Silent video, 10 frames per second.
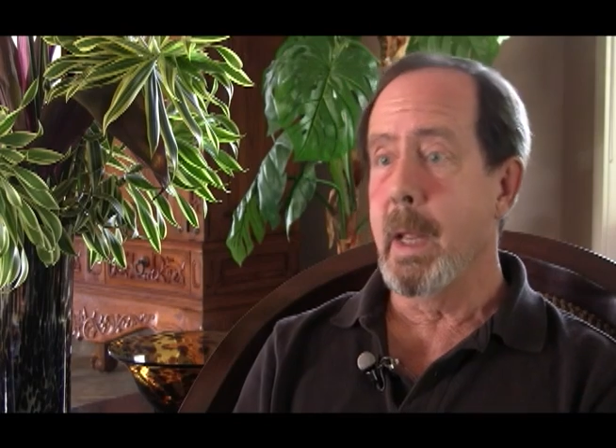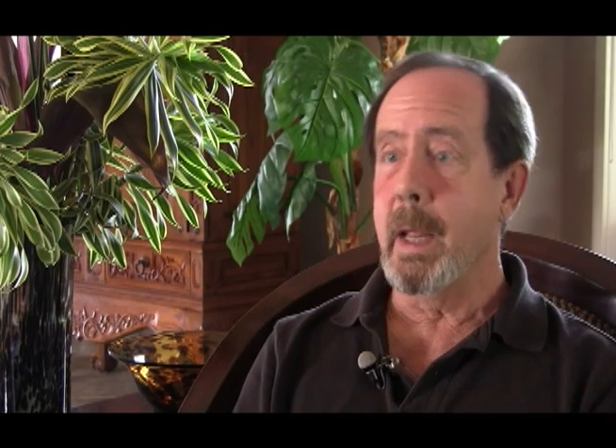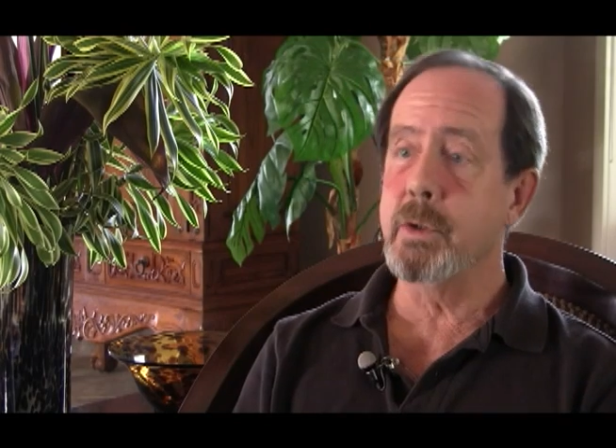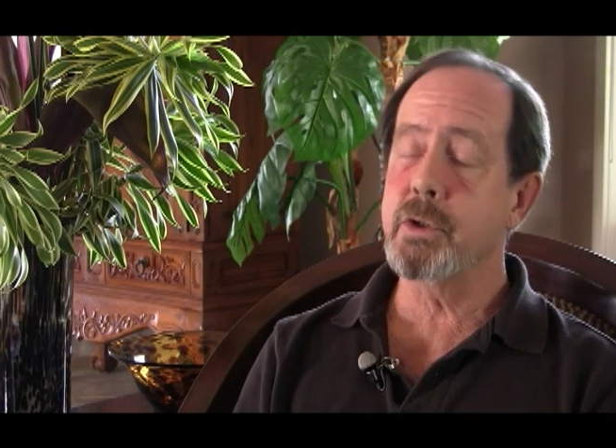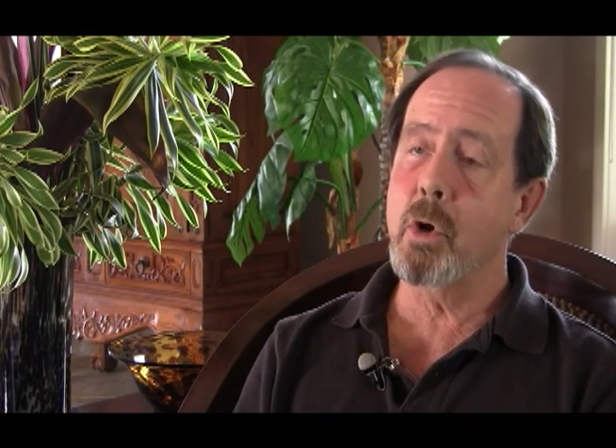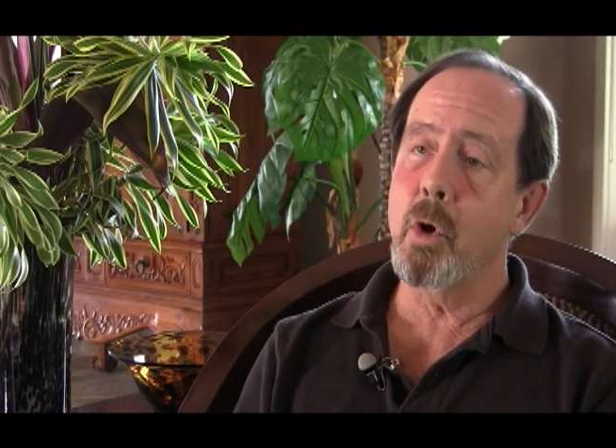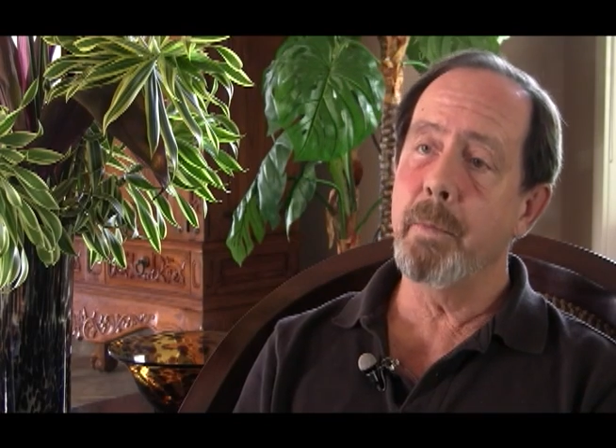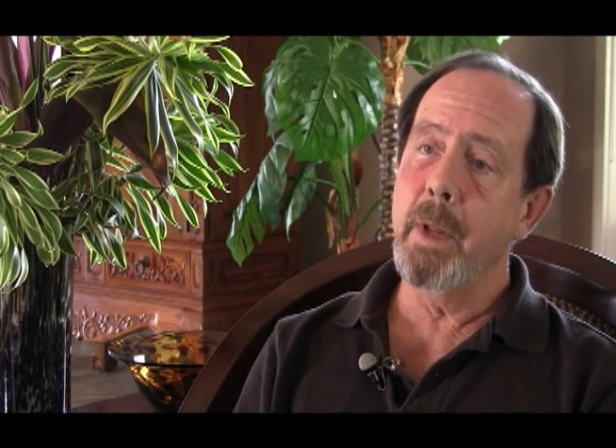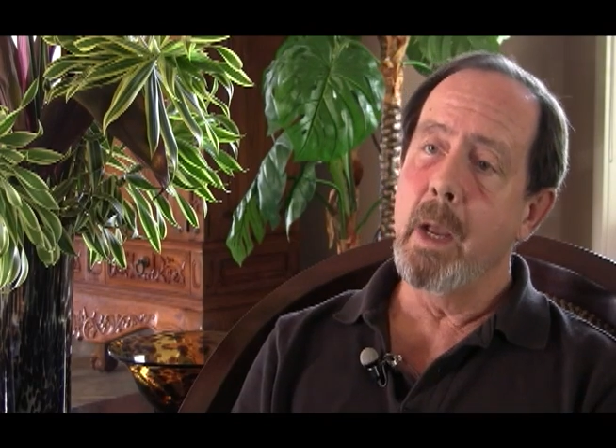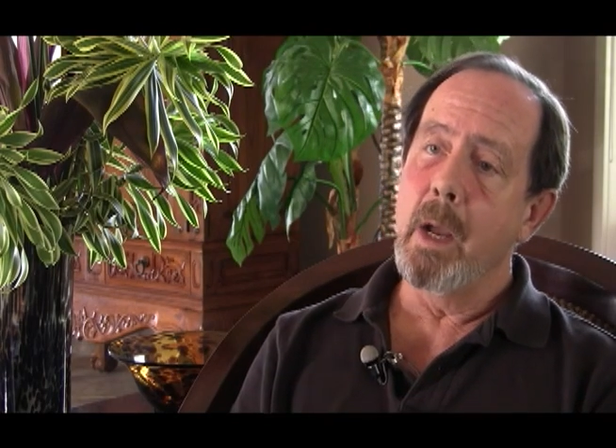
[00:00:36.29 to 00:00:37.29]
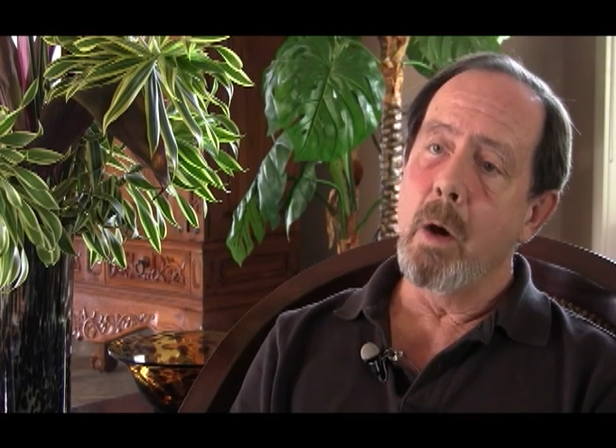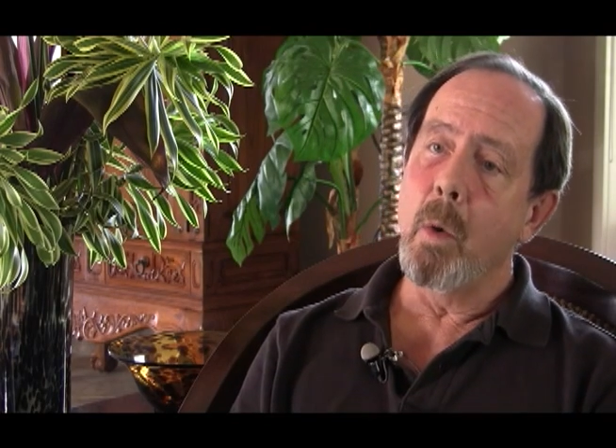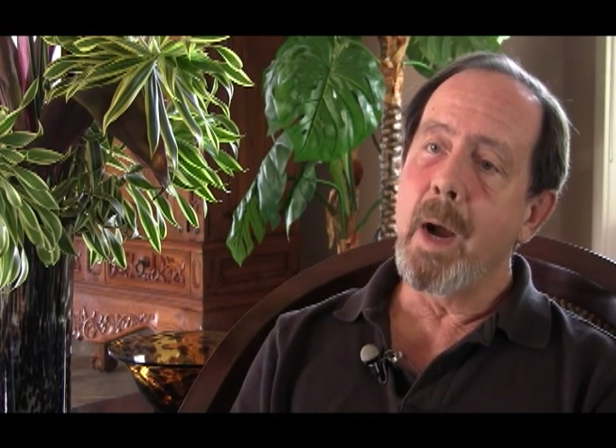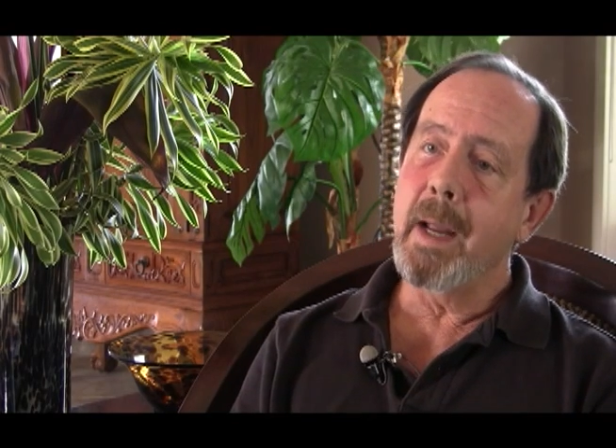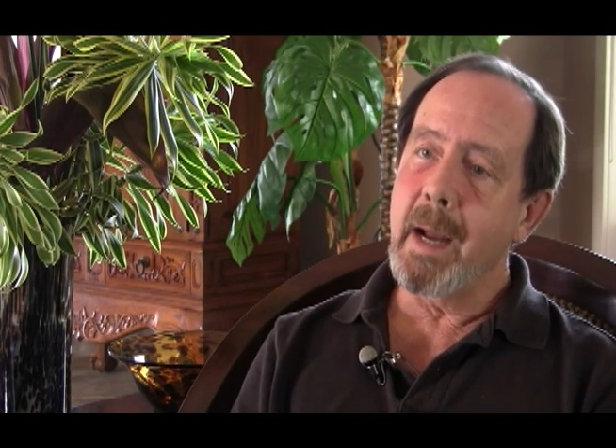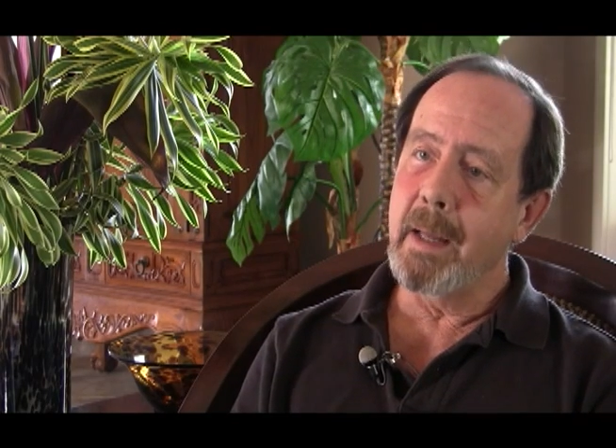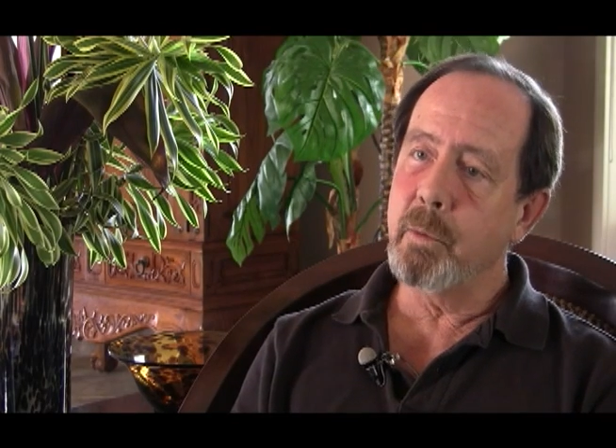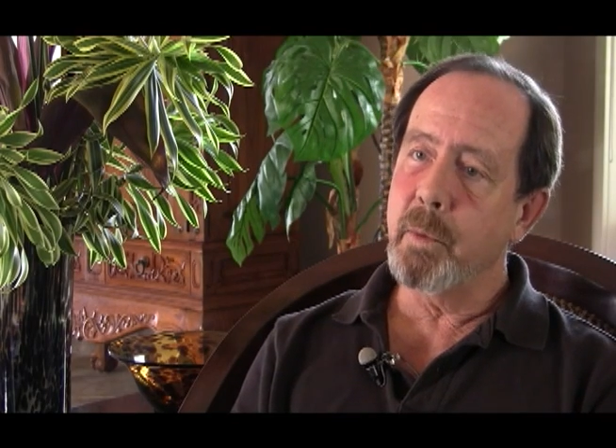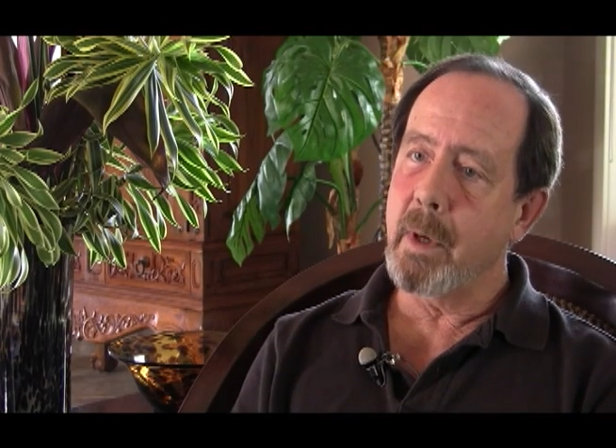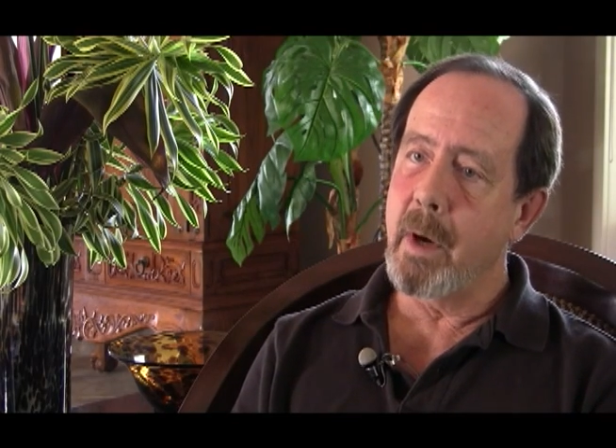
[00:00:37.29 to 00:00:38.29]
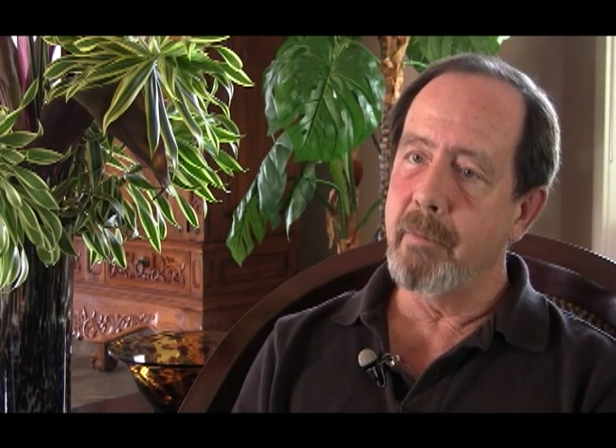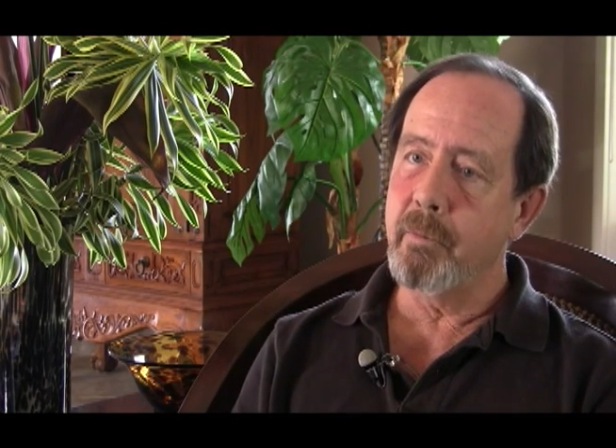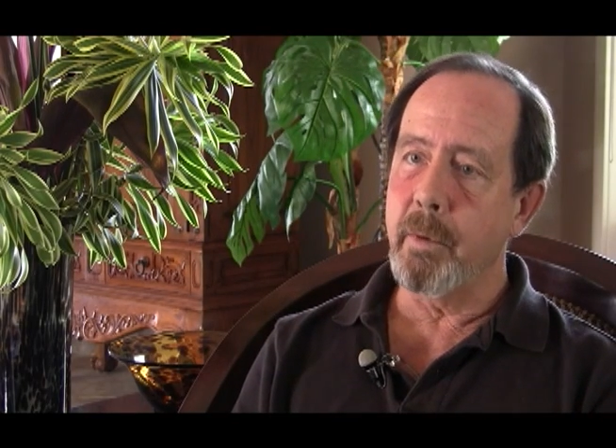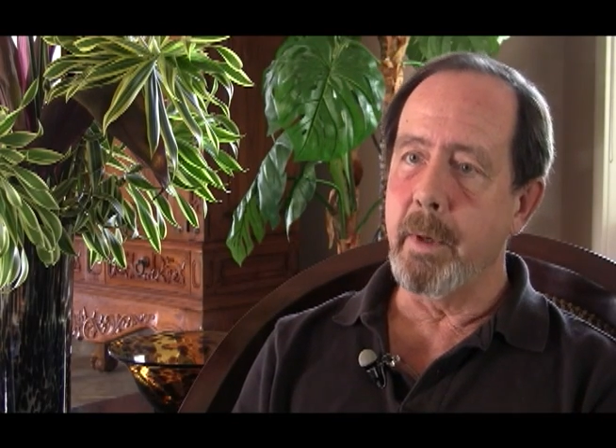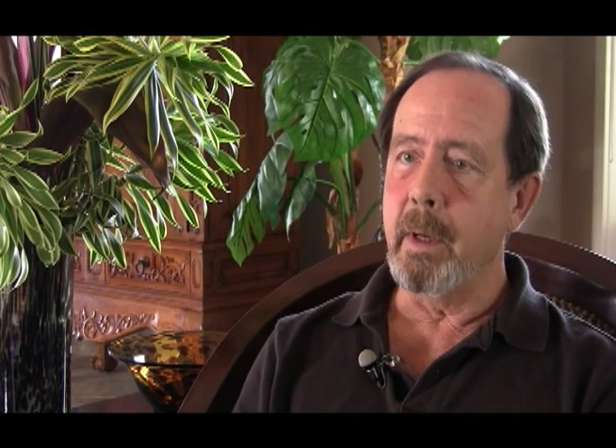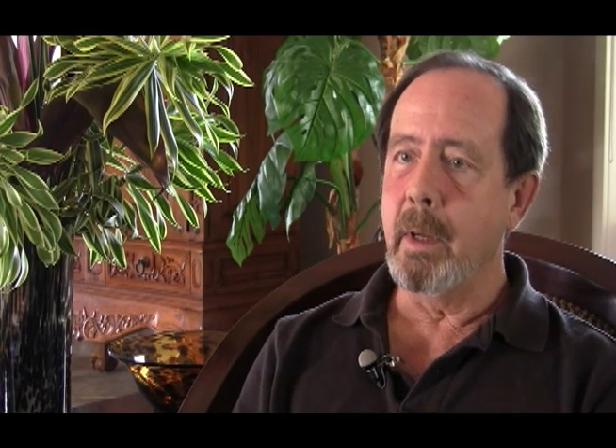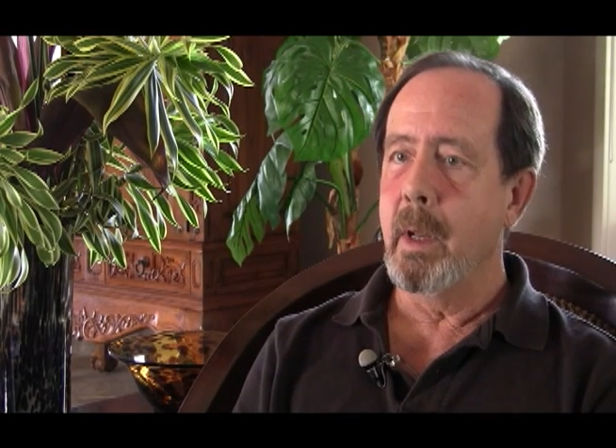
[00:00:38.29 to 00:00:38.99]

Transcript: And so Hawaii Island Recovery